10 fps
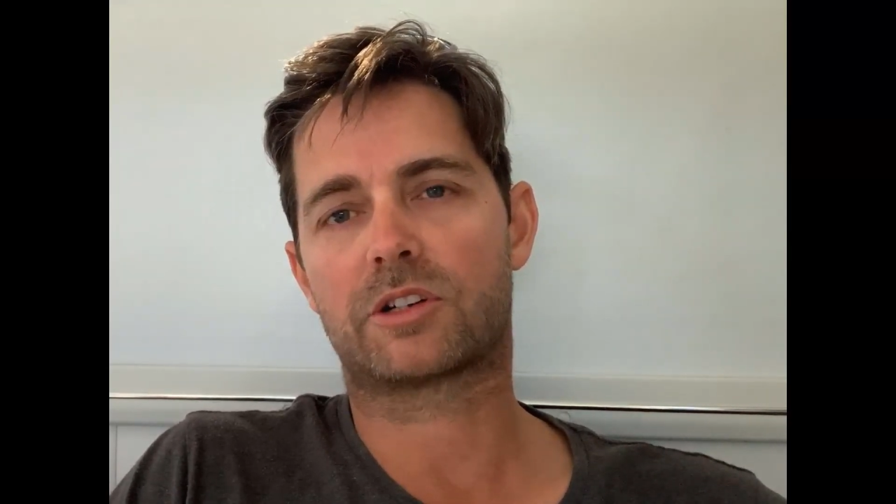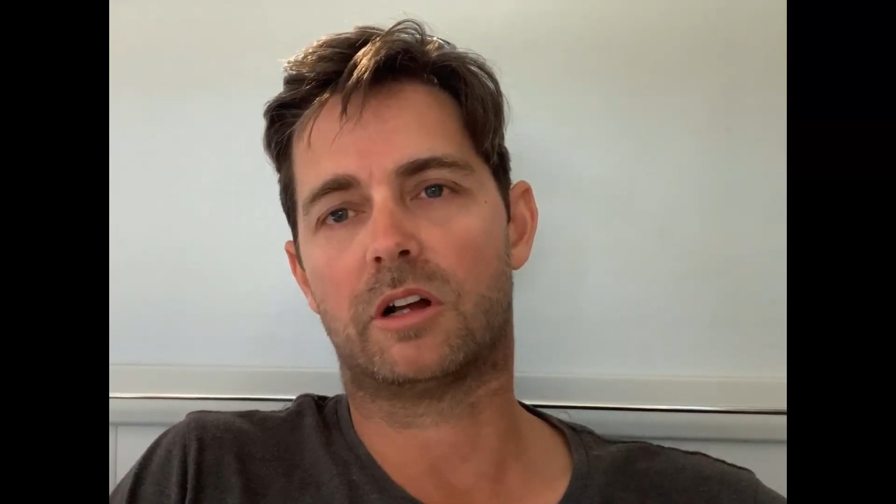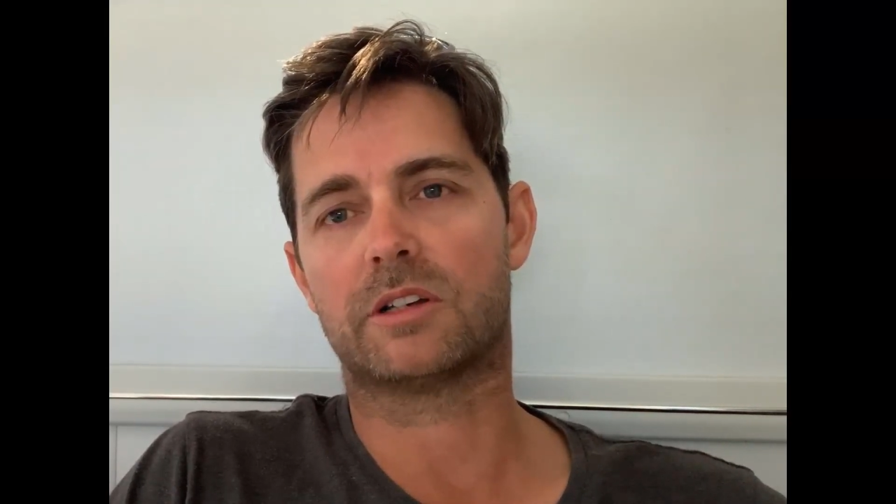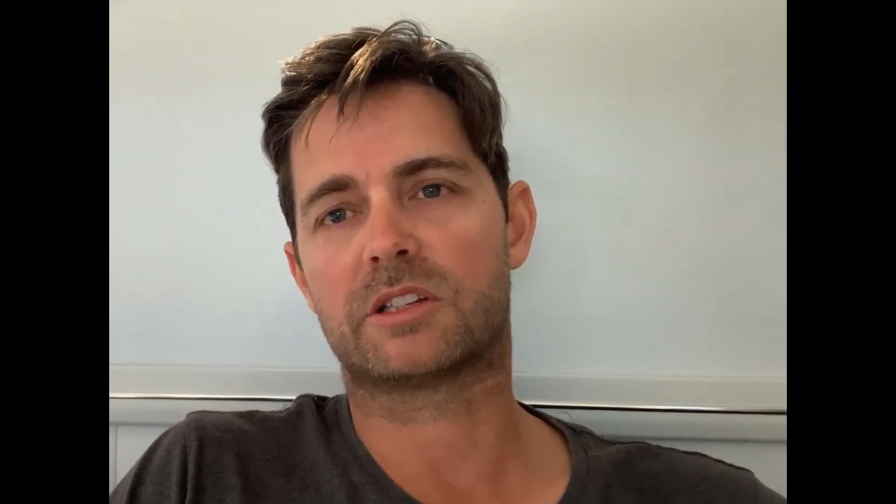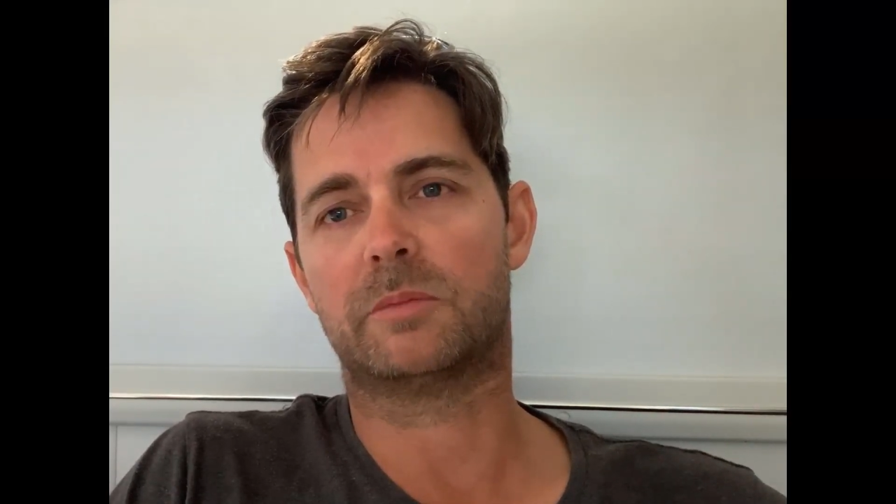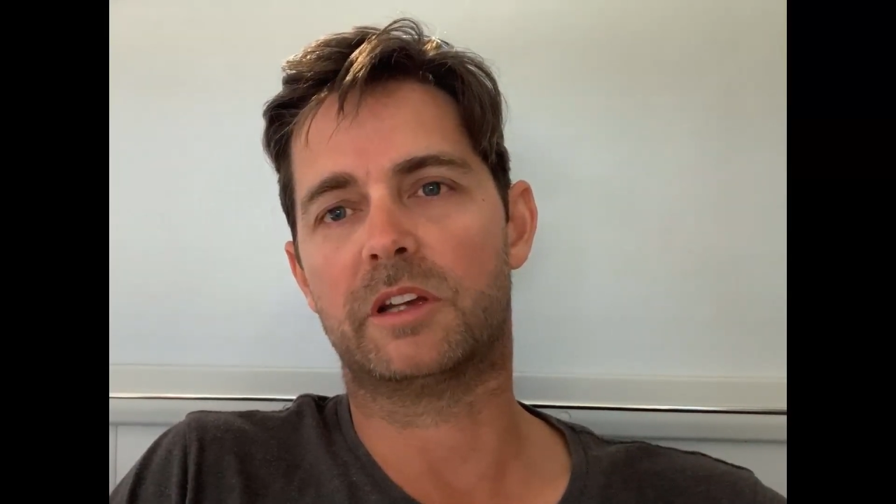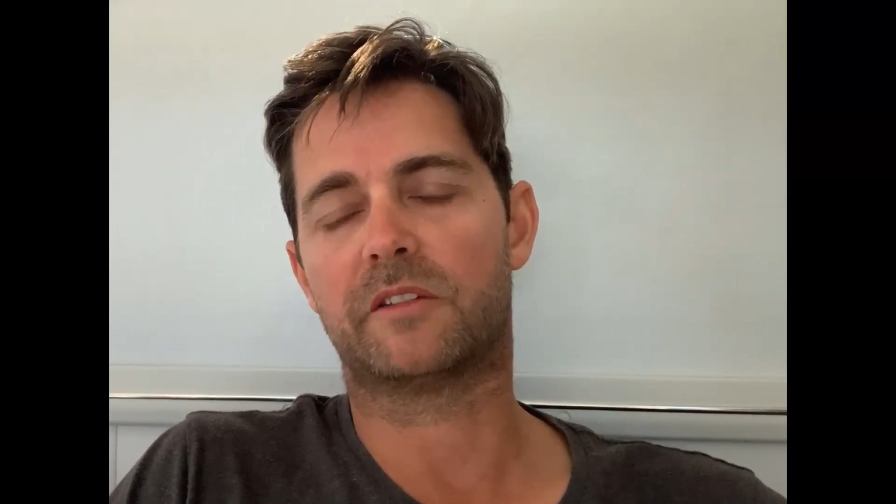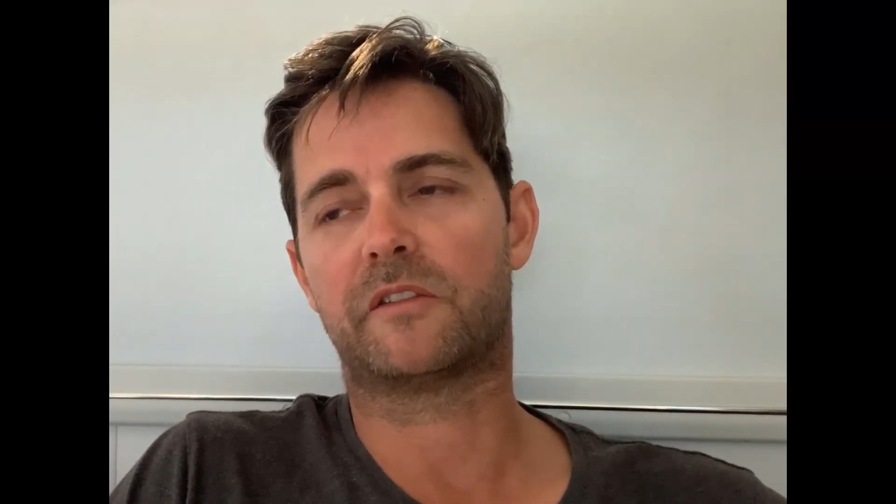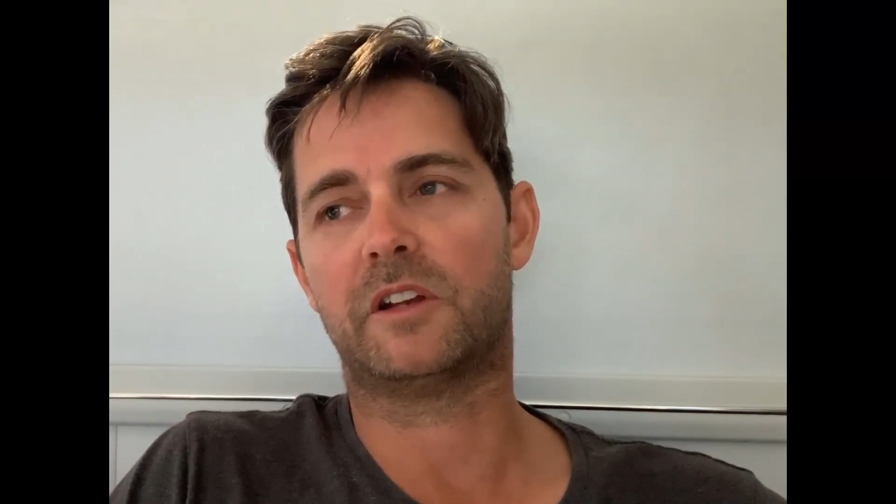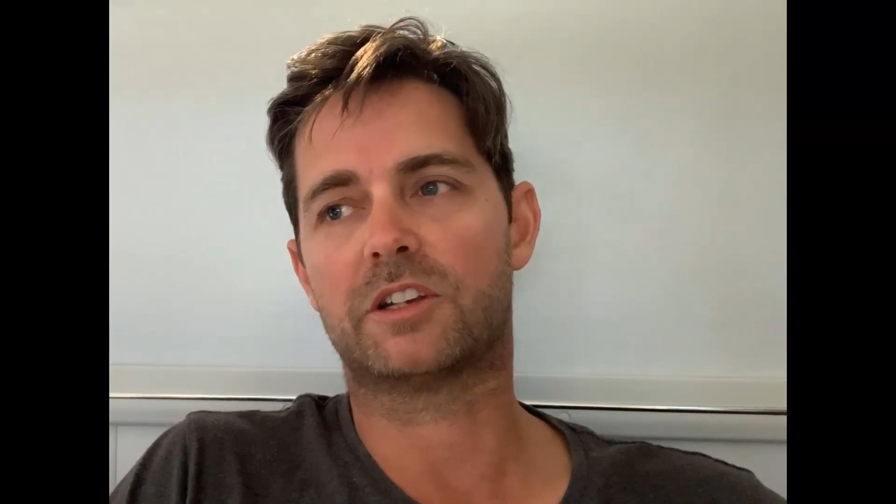closer to being
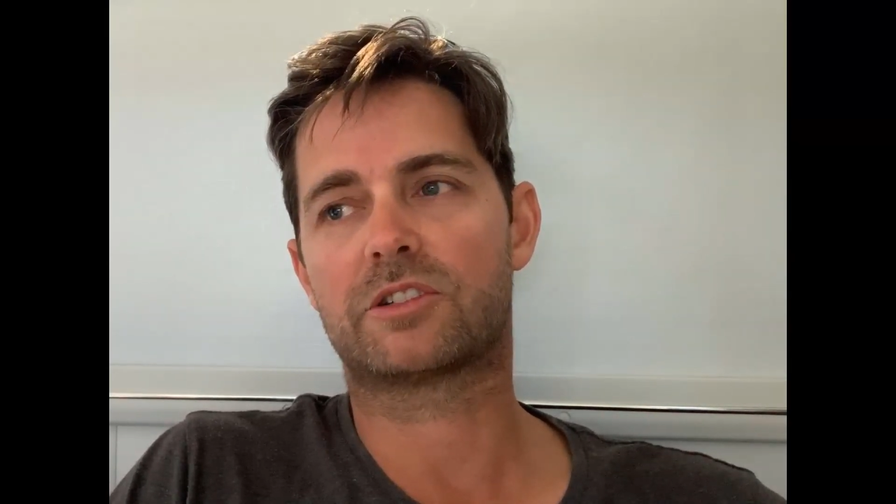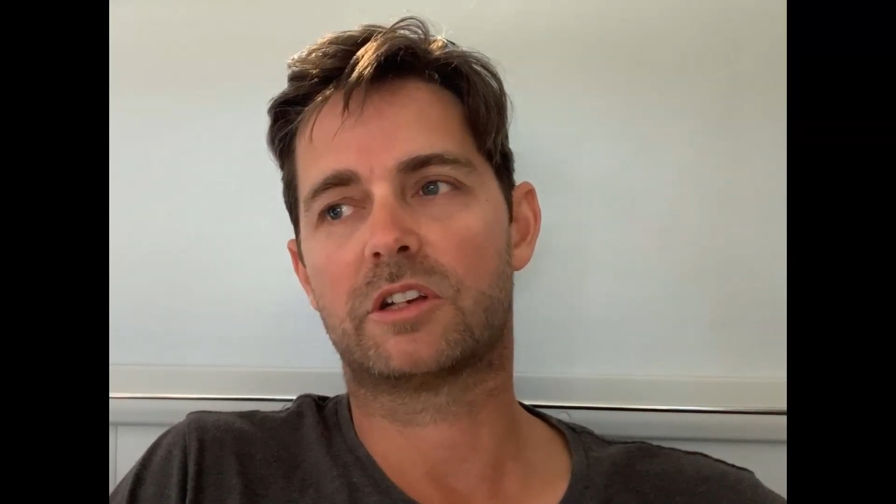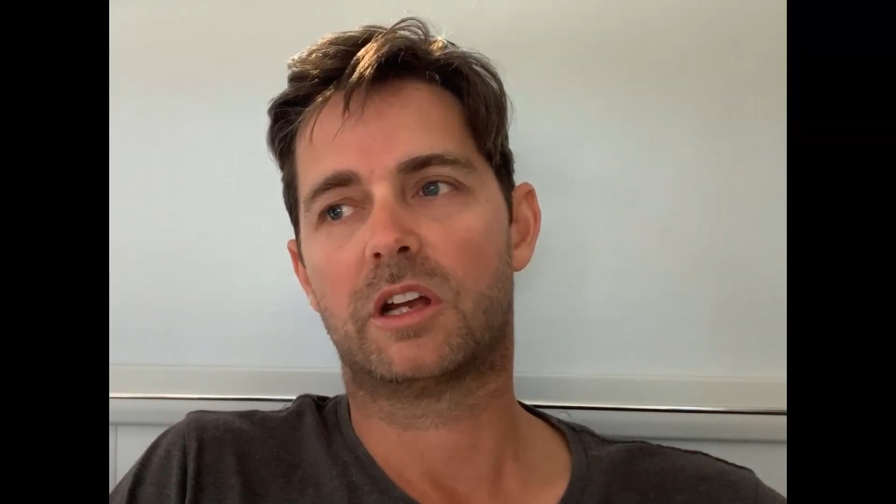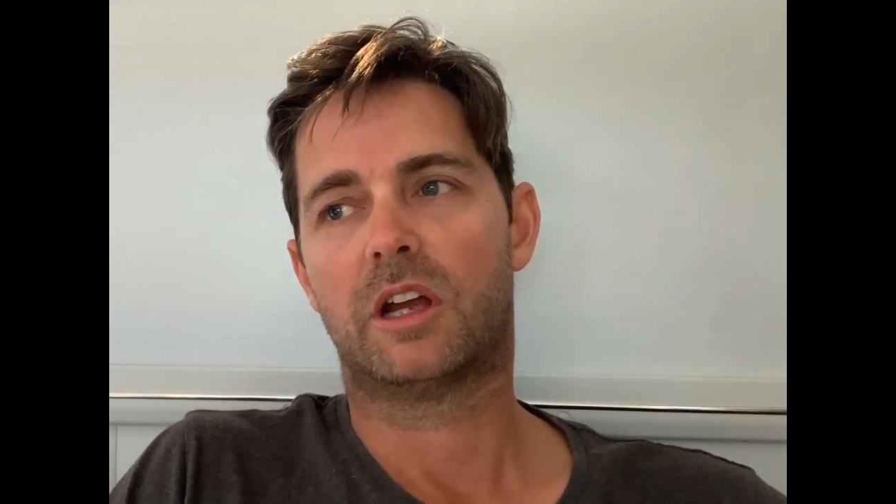finished